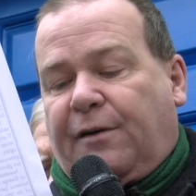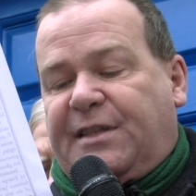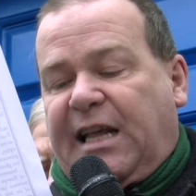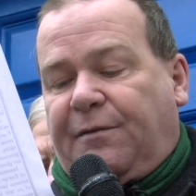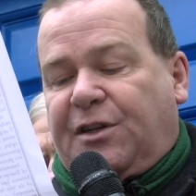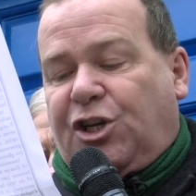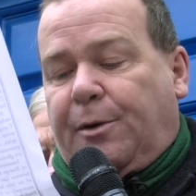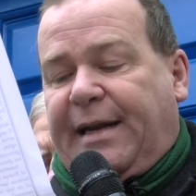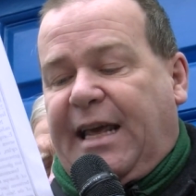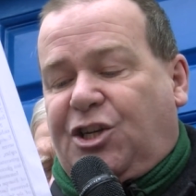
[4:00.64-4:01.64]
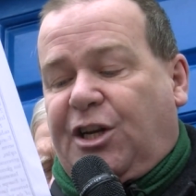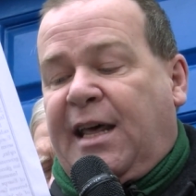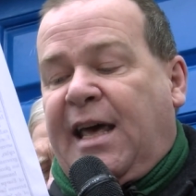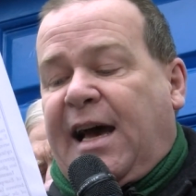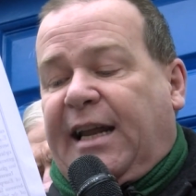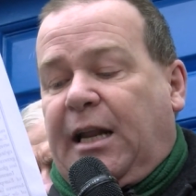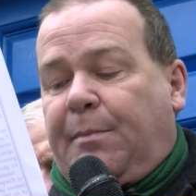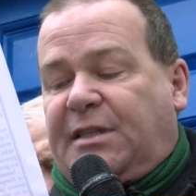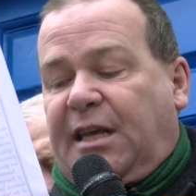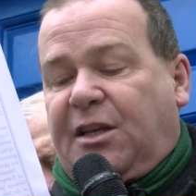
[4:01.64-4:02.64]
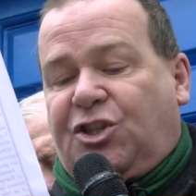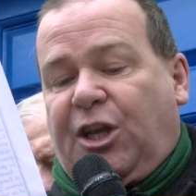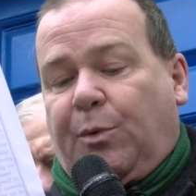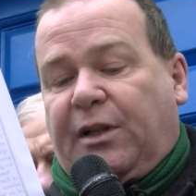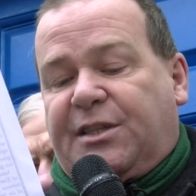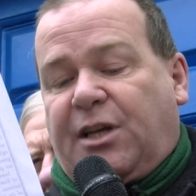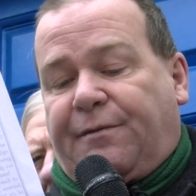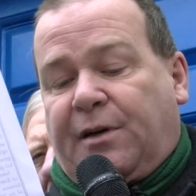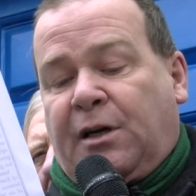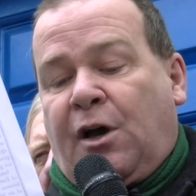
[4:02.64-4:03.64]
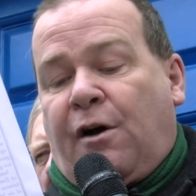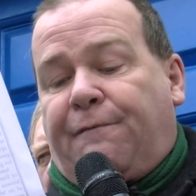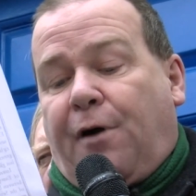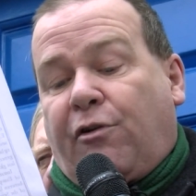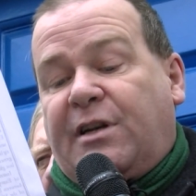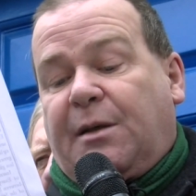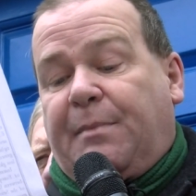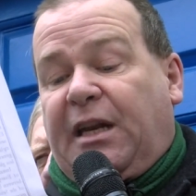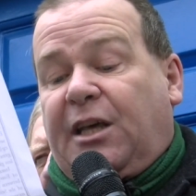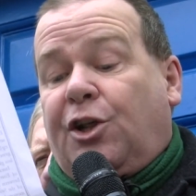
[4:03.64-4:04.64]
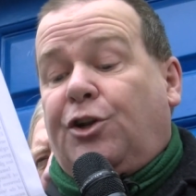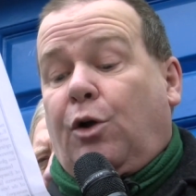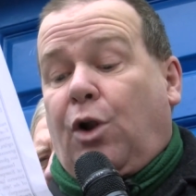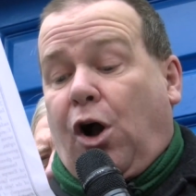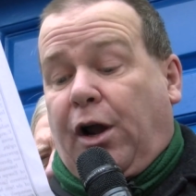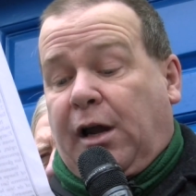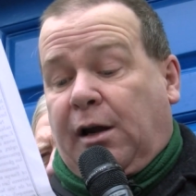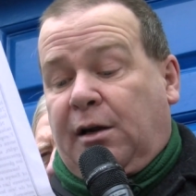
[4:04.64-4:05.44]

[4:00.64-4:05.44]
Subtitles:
of self-determination and liberty that she will suffer foreign dominion no longer,